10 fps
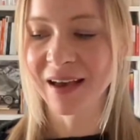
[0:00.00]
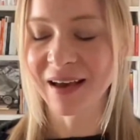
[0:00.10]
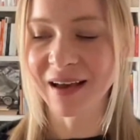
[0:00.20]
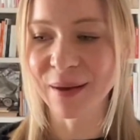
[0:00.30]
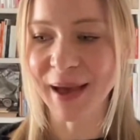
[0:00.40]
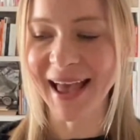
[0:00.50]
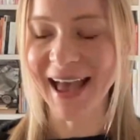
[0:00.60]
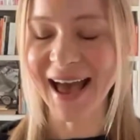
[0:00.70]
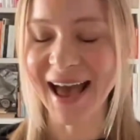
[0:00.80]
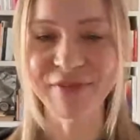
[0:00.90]
I
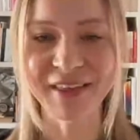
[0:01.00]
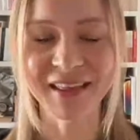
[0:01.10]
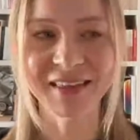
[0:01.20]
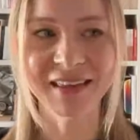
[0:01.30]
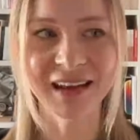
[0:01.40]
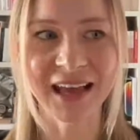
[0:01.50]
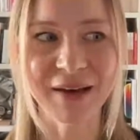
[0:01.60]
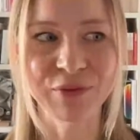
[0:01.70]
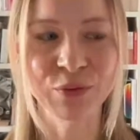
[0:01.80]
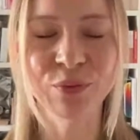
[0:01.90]
have the feeling that I
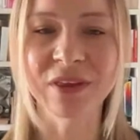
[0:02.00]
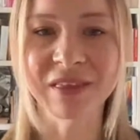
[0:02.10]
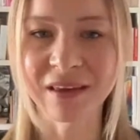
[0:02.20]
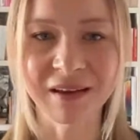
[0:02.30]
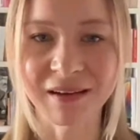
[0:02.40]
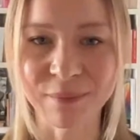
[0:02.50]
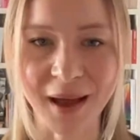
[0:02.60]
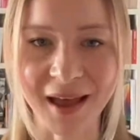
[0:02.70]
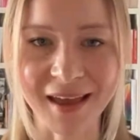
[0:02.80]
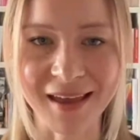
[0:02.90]
have to rethink
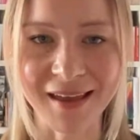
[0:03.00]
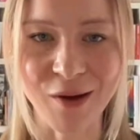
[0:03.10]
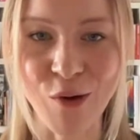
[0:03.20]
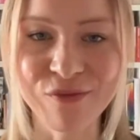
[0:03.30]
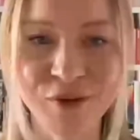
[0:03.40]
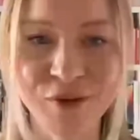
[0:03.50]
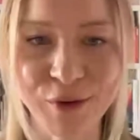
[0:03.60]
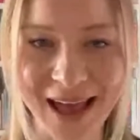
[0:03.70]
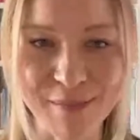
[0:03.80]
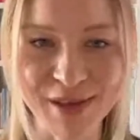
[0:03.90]
my own
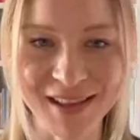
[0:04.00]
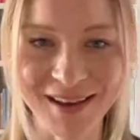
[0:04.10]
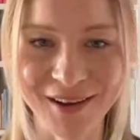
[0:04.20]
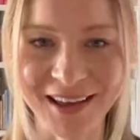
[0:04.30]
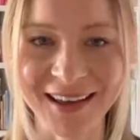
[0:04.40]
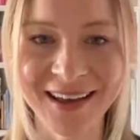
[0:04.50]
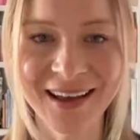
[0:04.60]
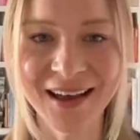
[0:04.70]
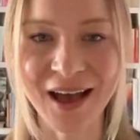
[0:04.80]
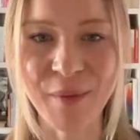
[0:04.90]
vocabulary
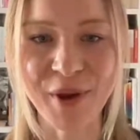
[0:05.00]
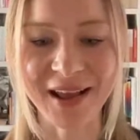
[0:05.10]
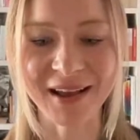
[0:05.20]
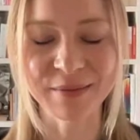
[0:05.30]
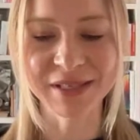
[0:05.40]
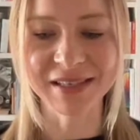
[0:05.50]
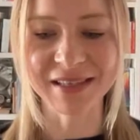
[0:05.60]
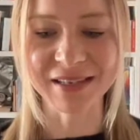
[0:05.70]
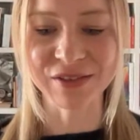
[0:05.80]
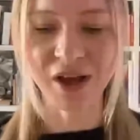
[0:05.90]
when it comes to
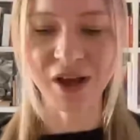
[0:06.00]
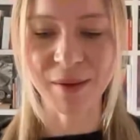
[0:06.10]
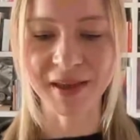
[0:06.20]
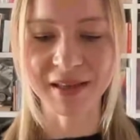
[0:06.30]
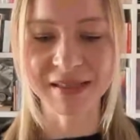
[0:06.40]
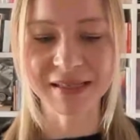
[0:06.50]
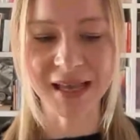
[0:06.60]
these topics.